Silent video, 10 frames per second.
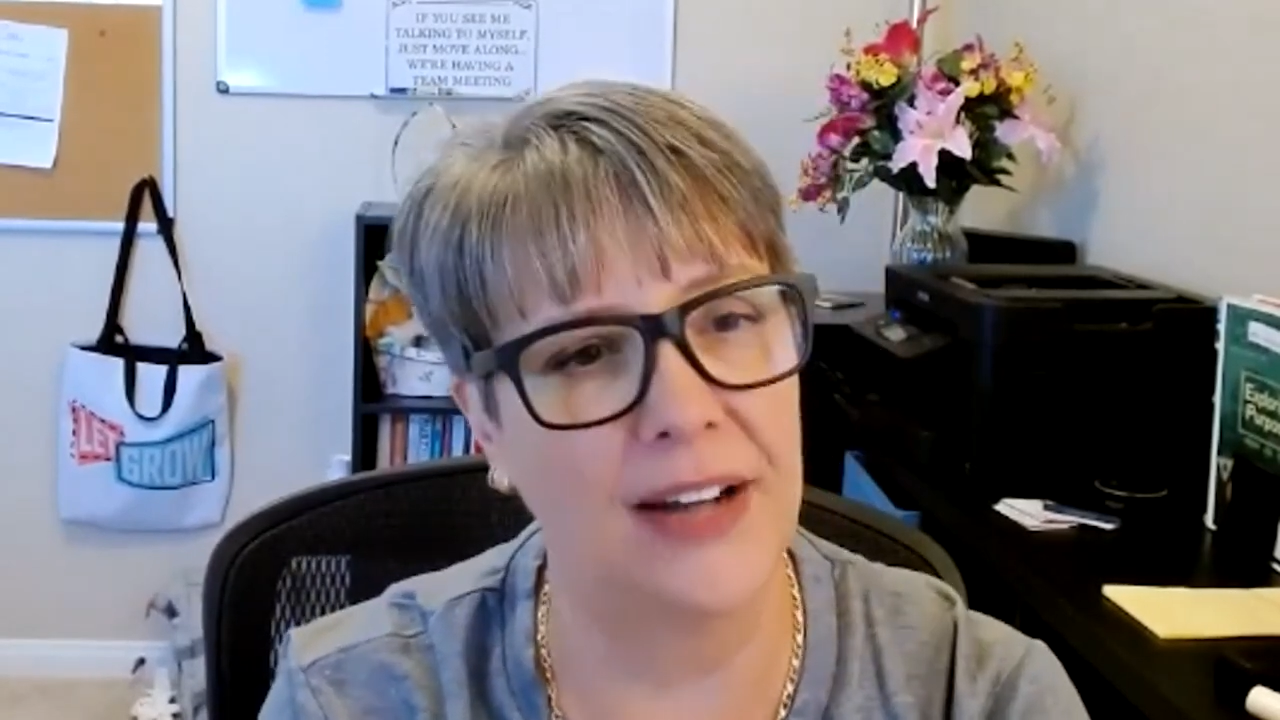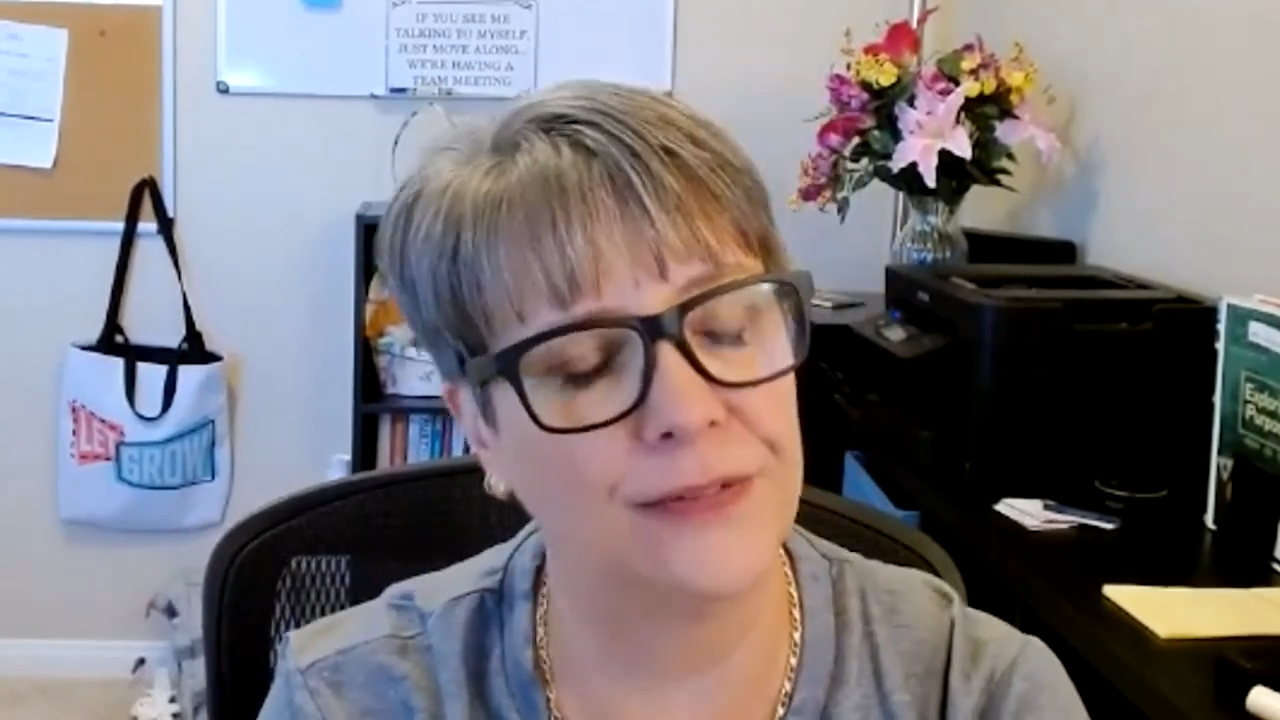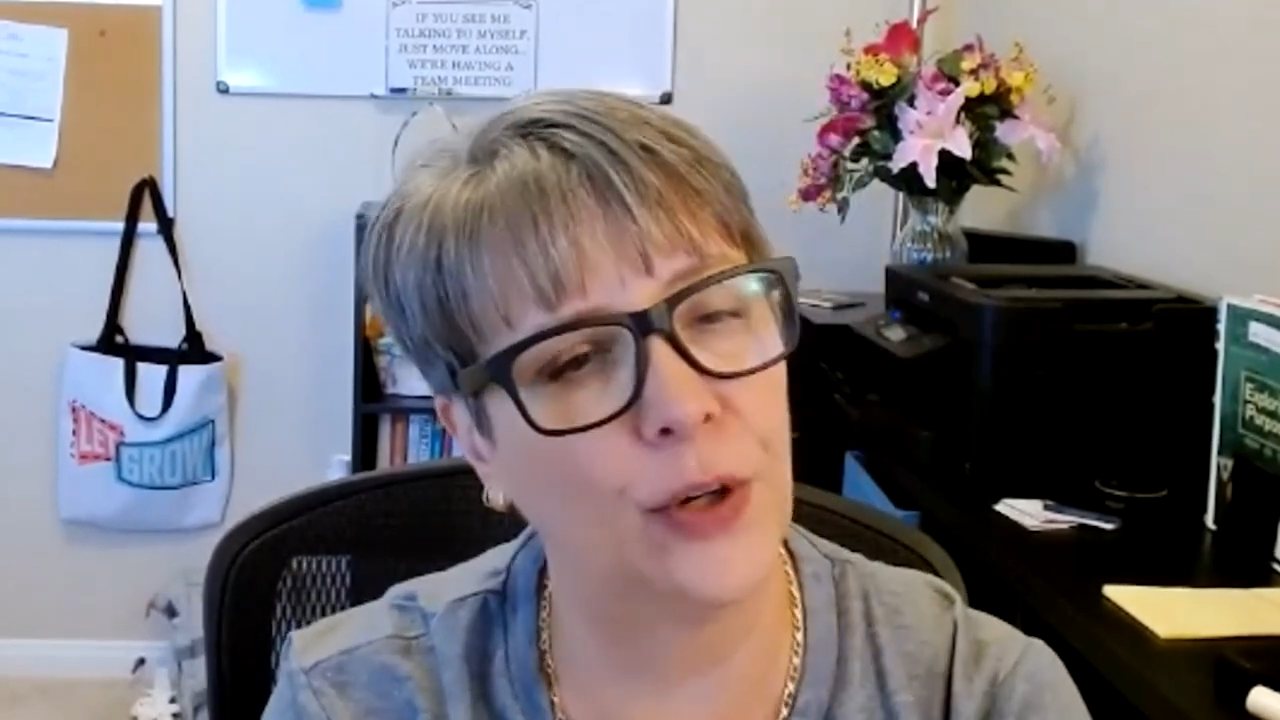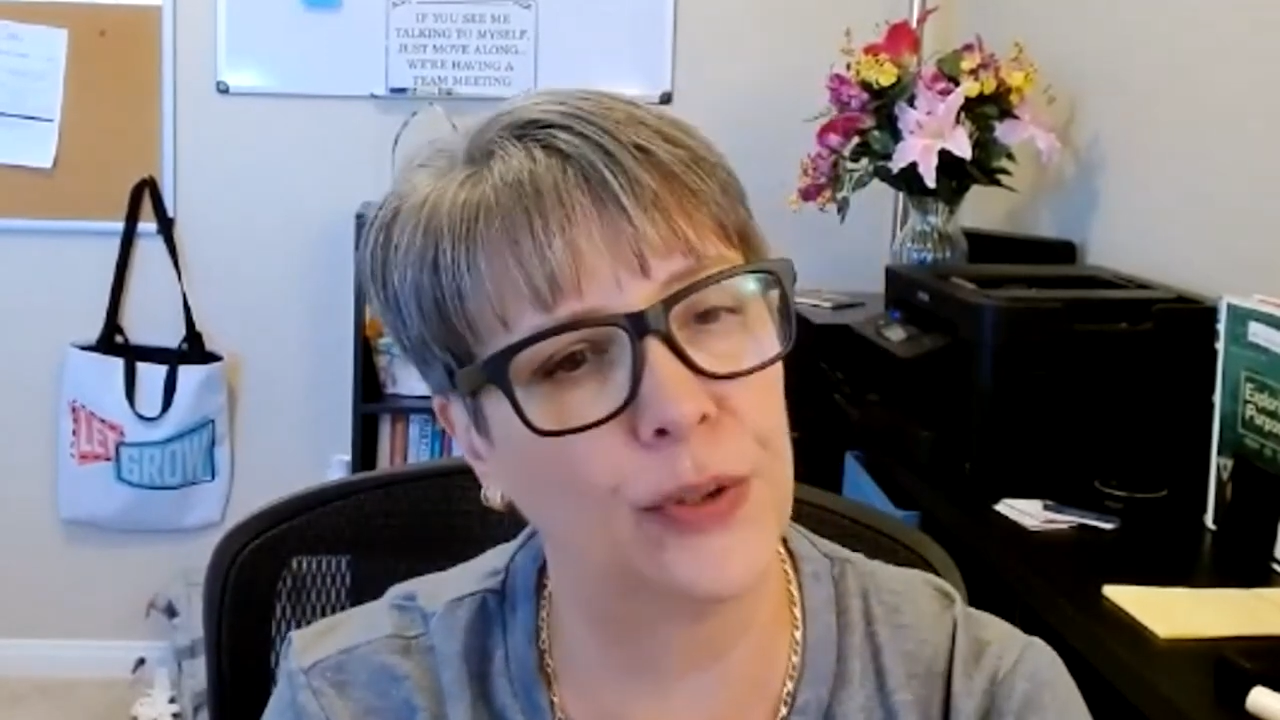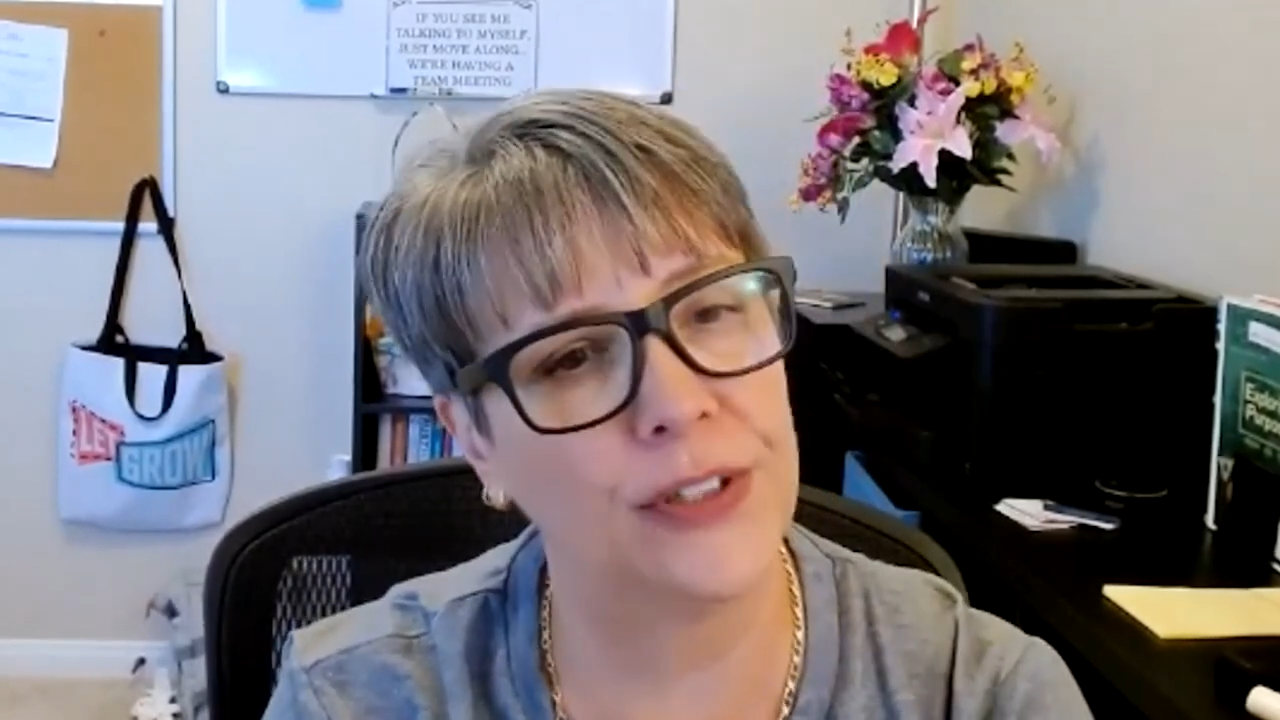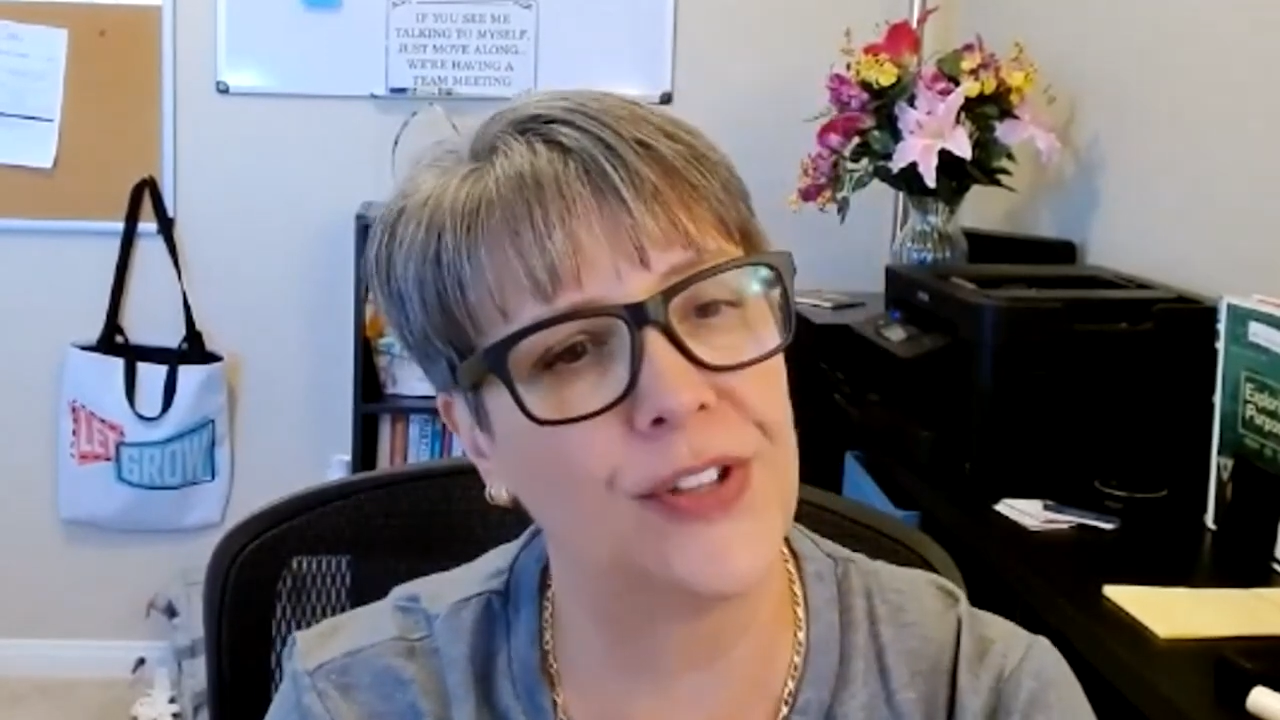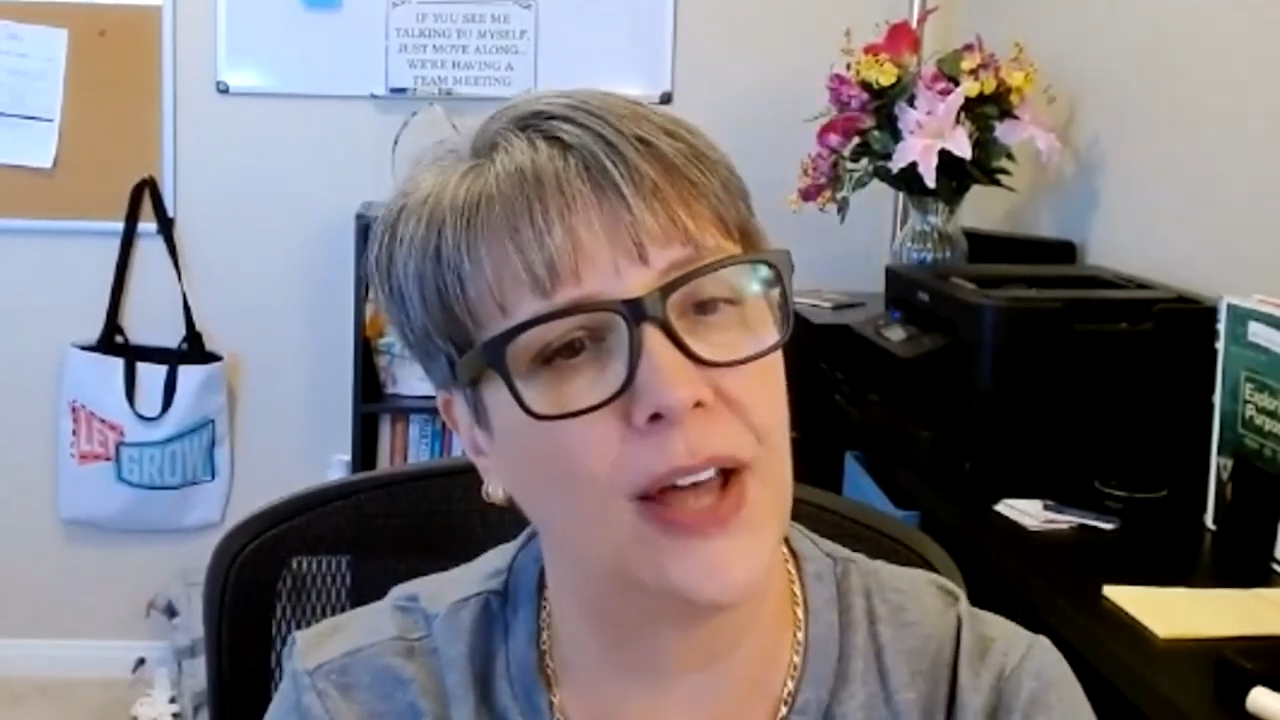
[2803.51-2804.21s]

of focus